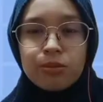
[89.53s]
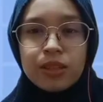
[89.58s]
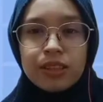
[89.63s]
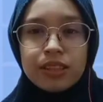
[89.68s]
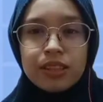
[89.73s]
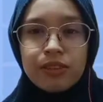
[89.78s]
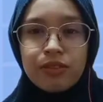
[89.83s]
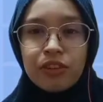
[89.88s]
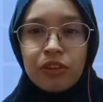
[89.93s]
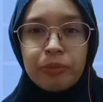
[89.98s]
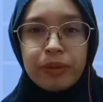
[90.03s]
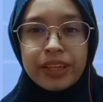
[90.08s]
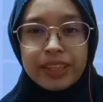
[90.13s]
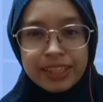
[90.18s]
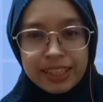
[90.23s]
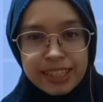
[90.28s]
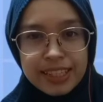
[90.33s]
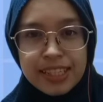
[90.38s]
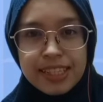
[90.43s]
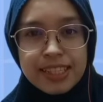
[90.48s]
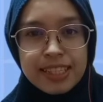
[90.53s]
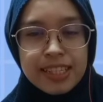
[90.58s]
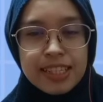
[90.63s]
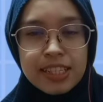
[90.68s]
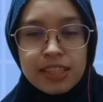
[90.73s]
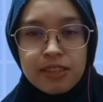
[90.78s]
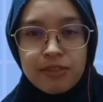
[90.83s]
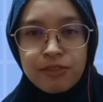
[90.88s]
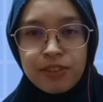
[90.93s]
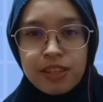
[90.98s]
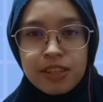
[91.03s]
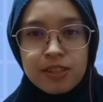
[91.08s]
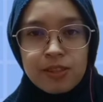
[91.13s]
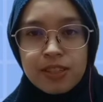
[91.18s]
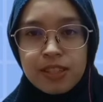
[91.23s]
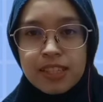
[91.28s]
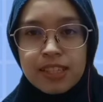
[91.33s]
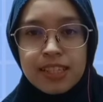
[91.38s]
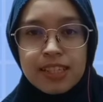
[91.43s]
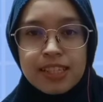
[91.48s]
the objective of my thesis is
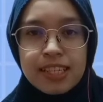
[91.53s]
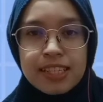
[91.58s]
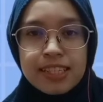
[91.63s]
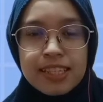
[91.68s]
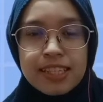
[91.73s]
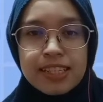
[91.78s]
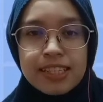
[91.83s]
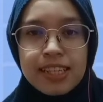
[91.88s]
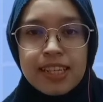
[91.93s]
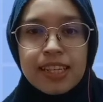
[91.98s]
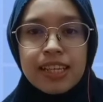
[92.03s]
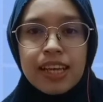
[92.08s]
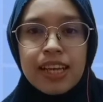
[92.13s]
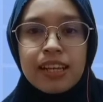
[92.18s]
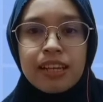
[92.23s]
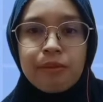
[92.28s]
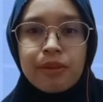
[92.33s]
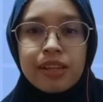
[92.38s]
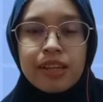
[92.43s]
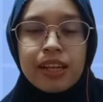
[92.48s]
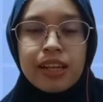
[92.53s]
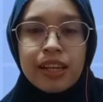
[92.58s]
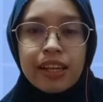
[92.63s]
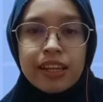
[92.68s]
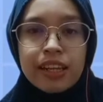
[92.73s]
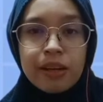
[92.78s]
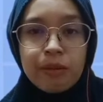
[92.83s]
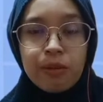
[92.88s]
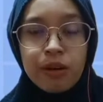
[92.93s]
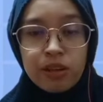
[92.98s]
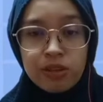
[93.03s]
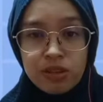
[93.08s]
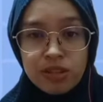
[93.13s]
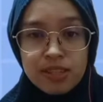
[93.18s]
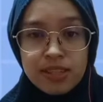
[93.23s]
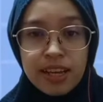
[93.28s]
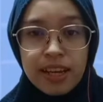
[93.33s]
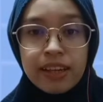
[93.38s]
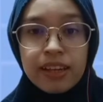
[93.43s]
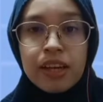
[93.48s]
first to synthesize the zinc aluminum layered double
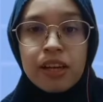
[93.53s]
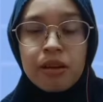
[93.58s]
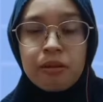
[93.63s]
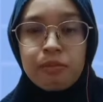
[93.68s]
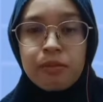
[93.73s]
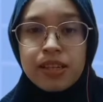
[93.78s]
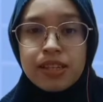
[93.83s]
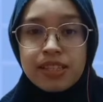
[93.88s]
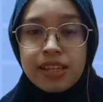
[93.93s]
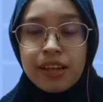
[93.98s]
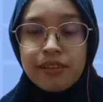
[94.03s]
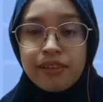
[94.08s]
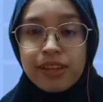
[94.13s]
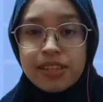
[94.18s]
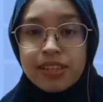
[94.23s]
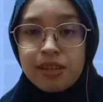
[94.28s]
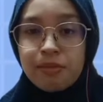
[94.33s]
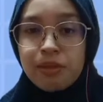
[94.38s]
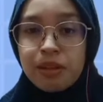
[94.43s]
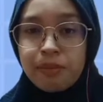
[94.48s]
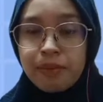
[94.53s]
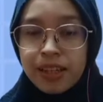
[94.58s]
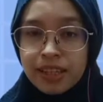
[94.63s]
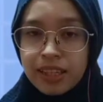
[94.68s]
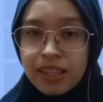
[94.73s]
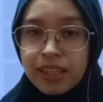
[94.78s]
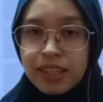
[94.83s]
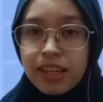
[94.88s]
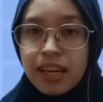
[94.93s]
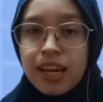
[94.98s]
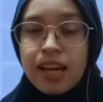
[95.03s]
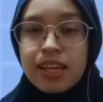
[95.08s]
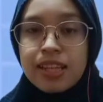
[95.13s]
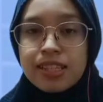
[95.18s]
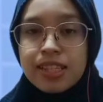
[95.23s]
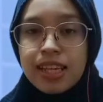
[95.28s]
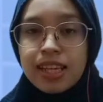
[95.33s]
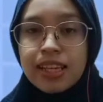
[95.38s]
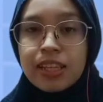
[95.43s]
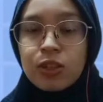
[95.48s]
hydroxide by self-assembly method.
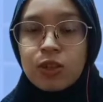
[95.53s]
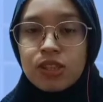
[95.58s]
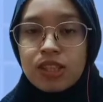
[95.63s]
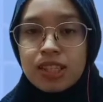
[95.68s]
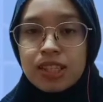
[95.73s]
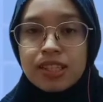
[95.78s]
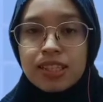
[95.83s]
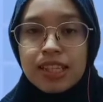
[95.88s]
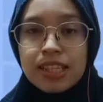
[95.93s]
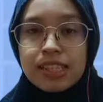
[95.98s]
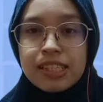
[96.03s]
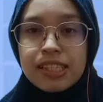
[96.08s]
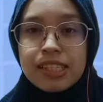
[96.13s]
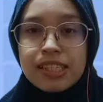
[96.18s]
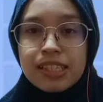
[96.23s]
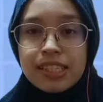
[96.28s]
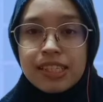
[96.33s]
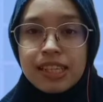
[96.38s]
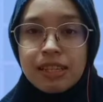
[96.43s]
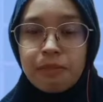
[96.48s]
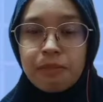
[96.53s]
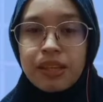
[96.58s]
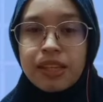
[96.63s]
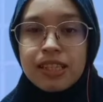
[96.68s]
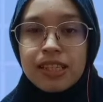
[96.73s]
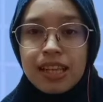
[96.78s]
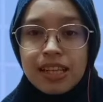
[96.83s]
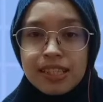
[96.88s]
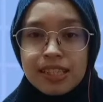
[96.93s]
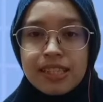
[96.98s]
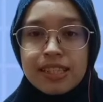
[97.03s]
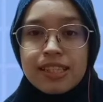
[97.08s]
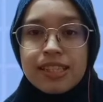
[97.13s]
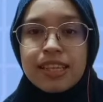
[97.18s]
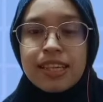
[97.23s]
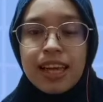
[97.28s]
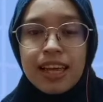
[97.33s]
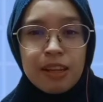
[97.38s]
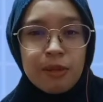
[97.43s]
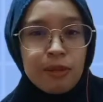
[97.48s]
Second, to synthesize the cinnamic
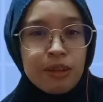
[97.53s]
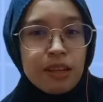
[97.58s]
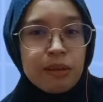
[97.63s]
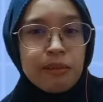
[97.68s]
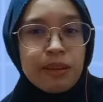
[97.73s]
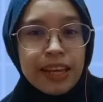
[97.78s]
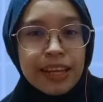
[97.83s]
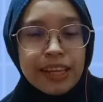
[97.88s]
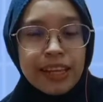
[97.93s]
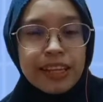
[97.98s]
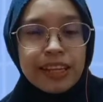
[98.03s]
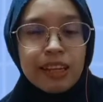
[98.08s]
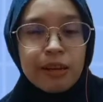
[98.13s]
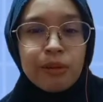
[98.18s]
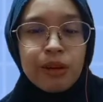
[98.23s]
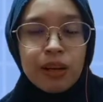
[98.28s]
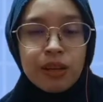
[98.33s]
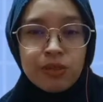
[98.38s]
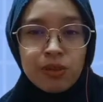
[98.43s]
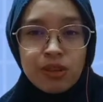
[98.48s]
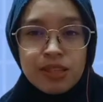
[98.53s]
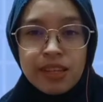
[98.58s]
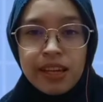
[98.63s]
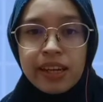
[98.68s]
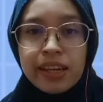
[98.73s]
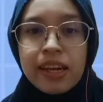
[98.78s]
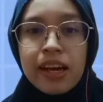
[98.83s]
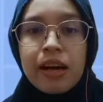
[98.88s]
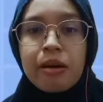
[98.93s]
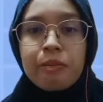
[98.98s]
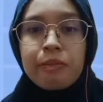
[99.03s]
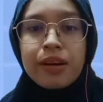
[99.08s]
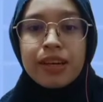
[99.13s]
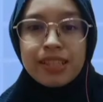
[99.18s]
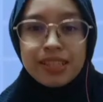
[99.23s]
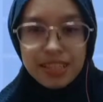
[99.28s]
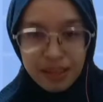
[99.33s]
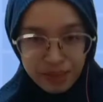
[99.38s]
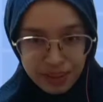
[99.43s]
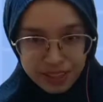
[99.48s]
acid zinc aluminum layered double hydroxide
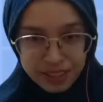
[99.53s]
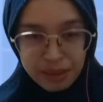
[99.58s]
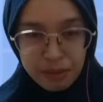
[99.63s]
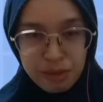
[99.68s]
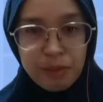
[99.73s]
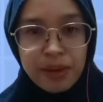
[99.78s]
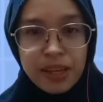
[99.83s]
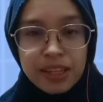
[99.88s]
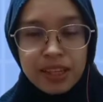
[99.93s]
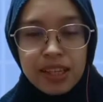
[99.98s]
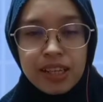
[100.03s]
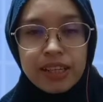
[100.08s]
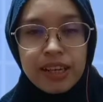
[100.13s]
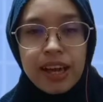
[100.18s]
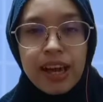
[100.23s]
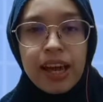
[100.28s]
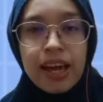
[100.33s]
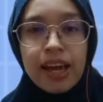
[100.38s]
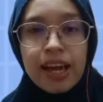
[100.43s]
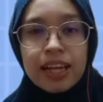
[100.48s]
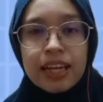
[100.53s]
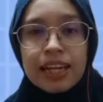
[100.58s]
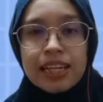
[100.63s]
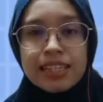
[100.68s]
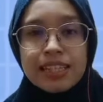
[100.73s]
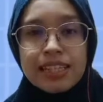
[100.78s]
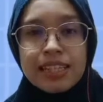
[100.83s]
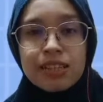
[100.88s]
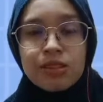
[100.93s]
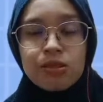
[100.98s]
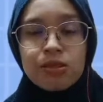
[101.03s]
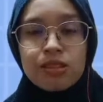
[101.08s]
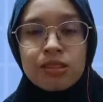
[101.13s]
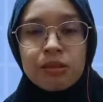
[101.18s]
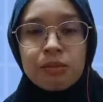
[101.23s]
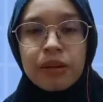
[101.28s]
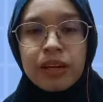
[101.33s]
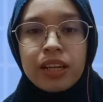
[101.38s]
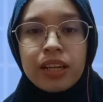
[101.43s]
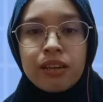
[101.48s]
by self-assembly method. And lastly, to
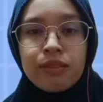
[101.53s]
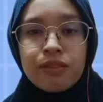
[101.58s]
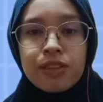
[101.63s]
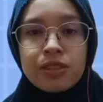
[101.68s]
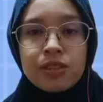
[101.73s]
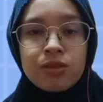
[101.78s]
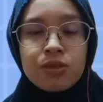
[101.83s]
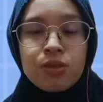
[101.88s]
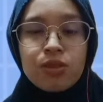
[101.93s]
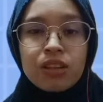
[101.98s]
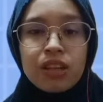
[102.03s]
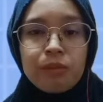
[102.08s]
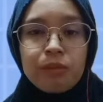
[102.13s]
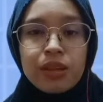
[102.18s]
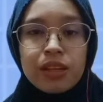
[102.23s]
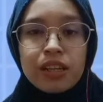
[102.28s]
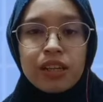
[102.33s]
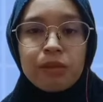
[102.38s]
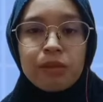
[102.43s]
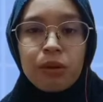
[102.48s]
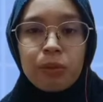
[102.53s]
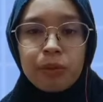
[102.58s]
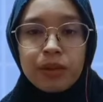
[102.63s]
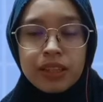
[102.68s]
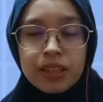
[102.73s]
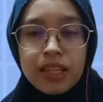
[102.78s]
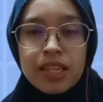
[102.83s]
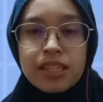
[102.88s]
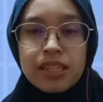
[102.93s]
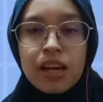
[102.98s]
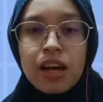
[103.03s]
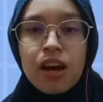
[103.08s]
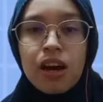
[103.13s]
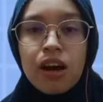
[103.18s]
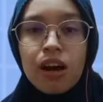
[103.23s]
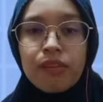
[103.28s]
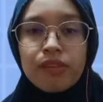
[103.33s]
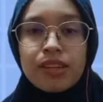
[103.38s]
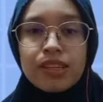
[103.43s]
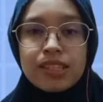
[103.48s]
determine the physicochemical properties
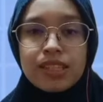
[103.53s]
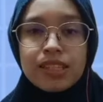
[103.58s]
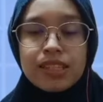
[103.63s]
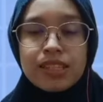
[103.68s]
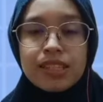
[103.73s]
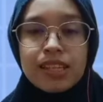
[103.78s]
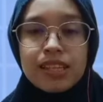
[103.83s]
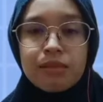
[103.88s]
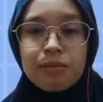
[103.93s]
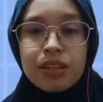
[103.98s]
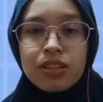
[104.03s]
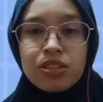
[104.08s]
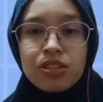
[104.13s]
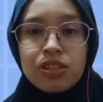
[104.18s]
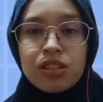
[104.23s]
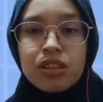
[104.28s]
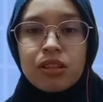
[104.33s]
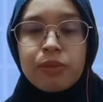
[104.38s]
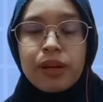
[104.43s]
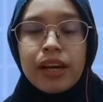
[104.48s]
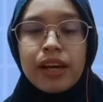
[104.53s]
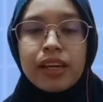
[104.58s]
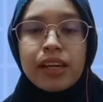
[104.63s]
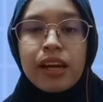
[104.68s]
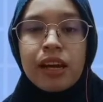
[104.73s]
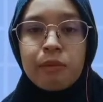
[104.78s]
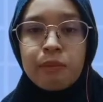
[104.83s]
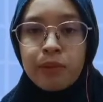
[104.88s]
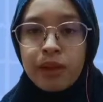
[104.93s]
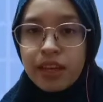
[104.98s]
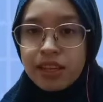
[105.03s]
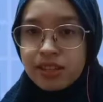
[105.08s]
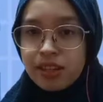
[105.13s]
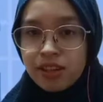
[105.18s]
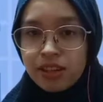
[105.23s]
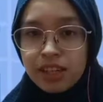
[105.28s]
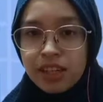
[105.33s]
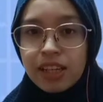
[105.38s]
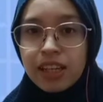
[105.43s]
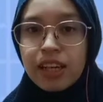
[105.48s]
of the synthesized material by
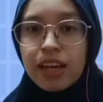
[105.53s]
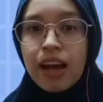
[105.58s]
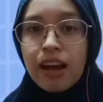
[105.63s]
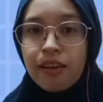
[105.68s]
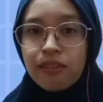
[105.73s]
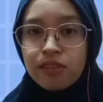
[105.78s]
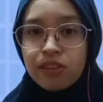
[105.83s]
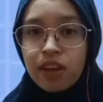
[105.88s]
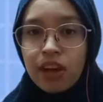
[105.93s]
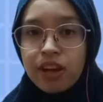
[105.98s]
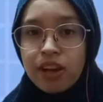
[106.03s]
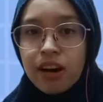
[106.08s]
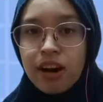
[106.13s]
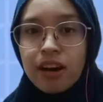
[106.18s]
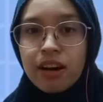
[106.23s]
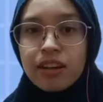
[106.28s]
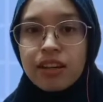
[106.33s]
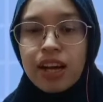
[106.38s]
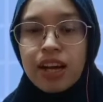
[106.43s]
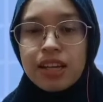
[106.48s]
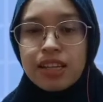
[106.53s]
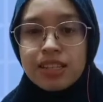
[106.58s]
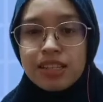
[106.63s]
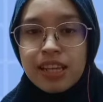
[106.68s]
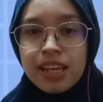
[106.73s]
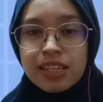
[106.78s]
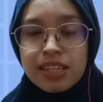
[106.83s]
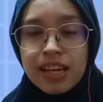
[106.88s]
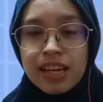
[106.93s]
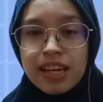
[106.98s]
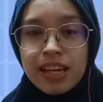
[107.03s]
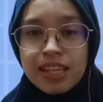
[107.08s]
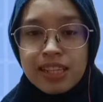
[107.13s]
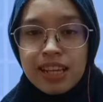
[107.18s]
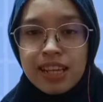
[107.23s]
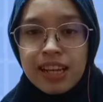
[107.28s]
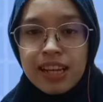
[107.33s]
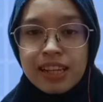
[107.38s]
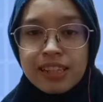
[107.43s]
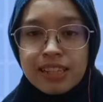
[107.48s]
PSRD, FTIR,
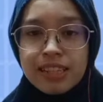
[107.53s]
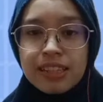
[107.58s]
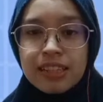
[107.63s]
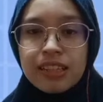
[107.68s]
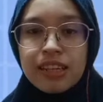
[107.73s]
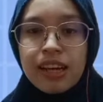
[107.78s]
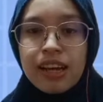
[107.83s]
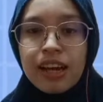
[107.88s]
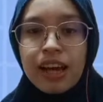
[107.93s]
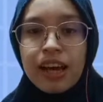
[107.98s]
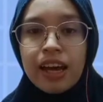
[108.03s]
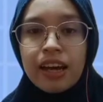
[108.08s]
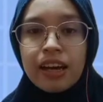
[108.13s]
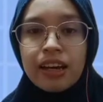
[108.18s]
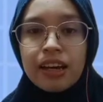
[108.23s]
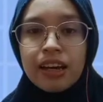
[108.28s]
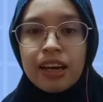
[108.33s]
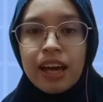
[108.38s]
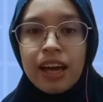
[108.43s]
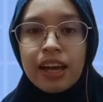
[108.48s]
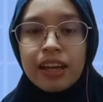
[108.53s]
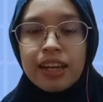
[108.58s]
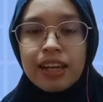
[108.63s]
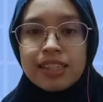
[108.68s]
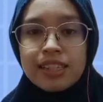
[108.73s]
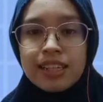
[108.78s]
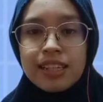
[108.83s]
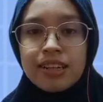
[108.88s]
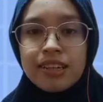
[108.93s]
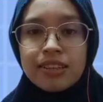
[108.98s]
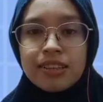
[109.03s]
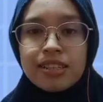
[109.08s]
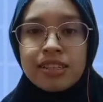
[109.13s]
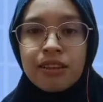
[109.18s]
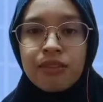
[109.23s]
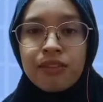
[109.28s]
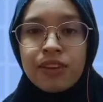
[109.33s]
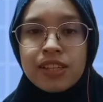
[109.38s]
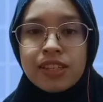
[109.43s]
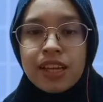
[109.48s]
CHNS laser, and
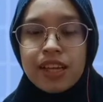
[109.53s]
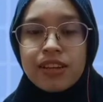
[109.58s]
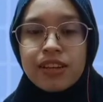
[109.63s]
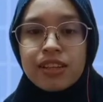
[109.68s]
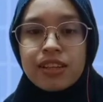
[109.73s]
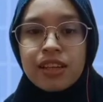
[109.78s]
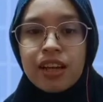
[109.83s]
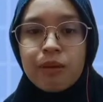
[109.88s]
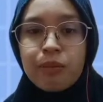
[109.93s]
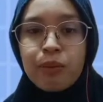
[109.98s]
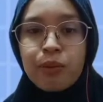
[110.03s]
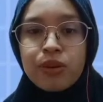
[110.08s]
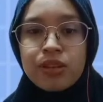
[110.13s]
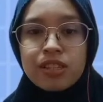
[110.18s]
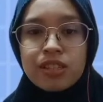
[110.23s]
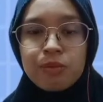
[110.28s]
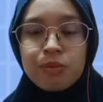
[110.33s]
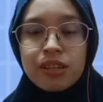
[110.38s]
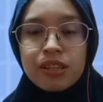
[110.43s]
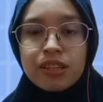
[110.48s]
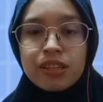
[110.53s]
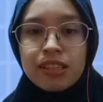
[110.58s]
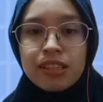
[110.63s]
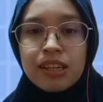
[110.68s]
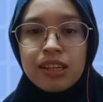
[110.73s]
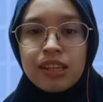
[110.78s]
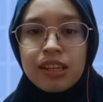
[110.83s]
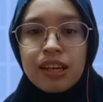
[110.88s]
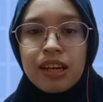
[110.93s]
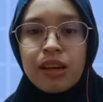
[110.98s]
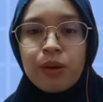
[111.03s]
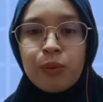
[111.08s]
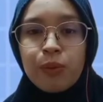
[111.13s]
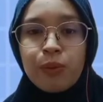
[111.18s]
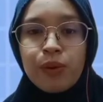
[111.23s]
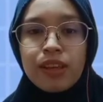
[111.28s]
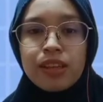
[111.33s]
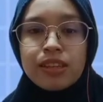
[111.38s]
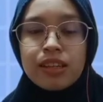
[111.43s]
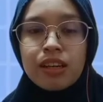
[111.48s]
accelerated surface area and porosimetry
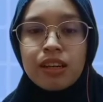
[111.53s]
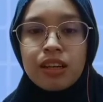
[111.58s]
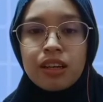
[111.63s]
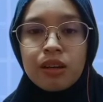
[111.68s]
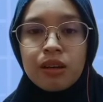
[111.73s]
with